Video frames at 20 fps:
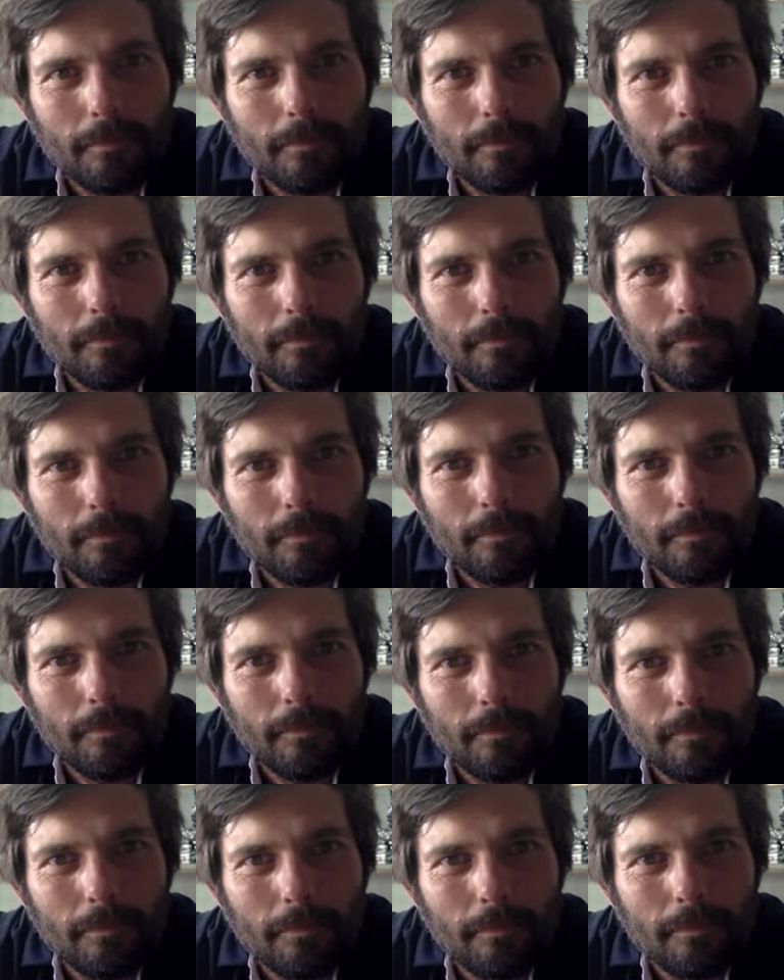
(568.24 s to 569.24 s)

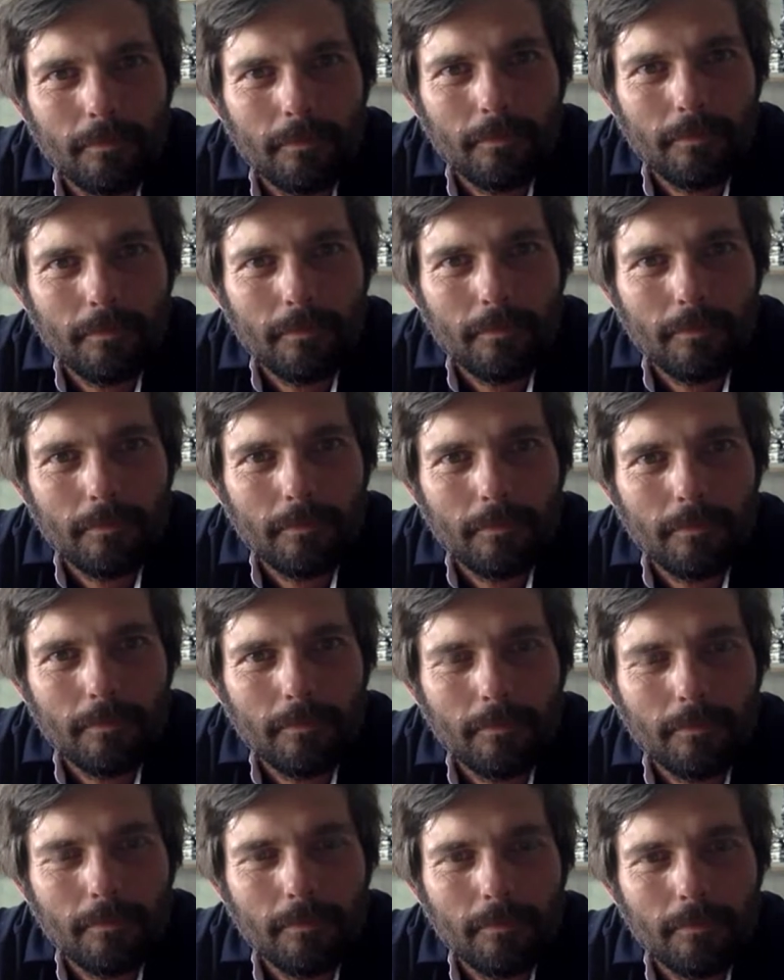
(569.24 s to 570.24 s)

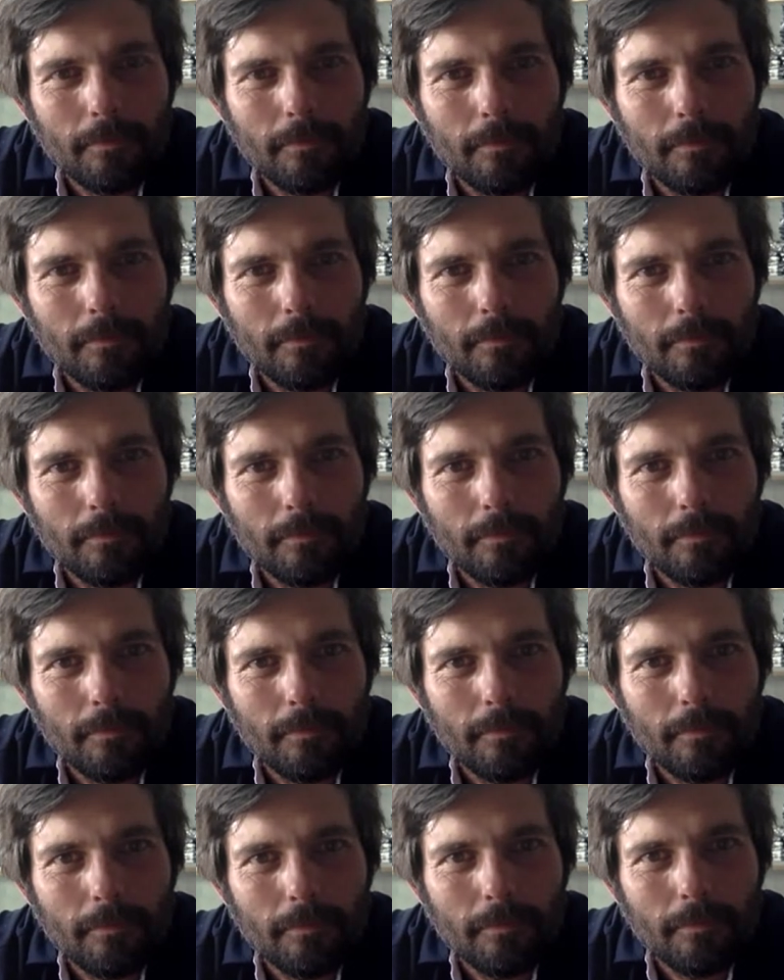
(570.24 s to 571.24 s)

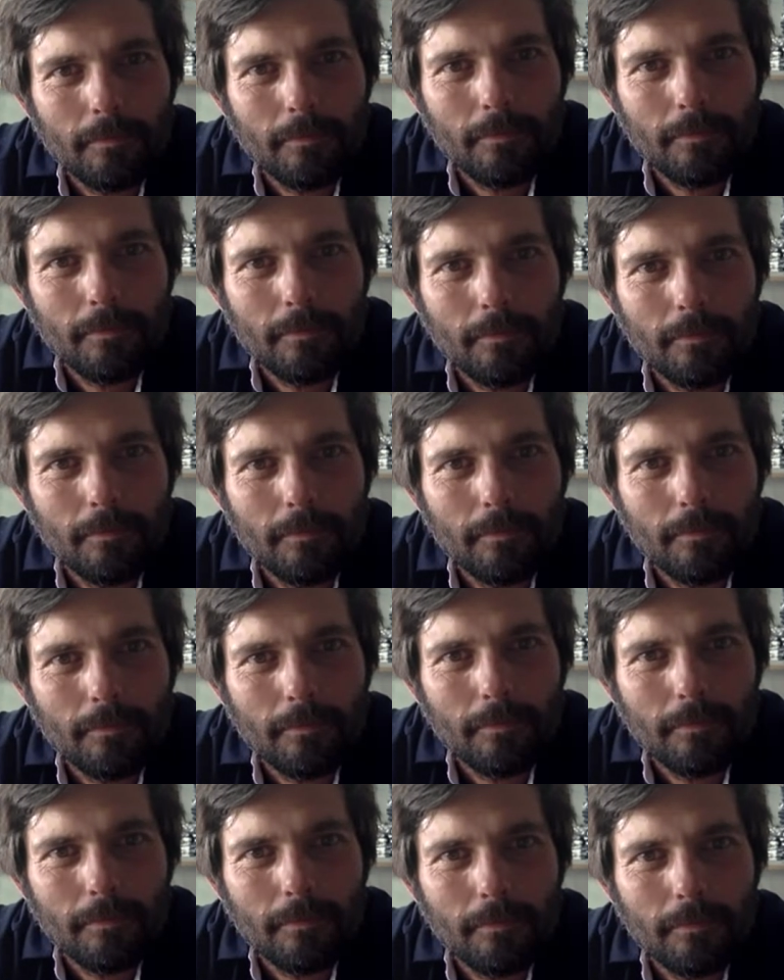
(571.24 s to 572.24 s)

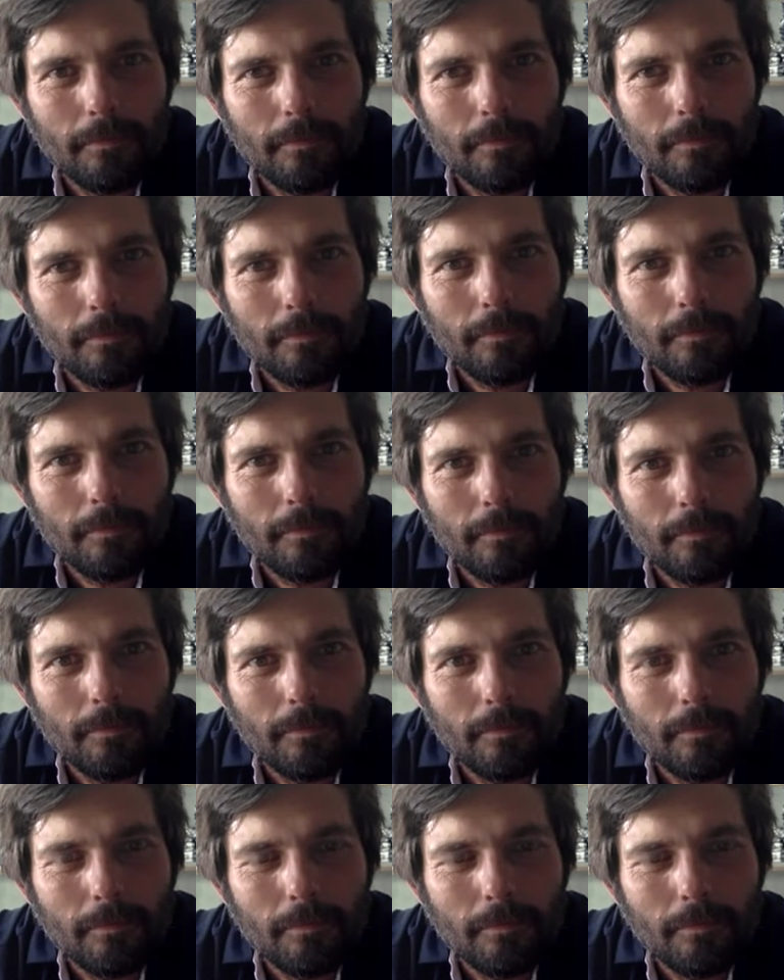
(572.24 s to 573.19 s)
(silent)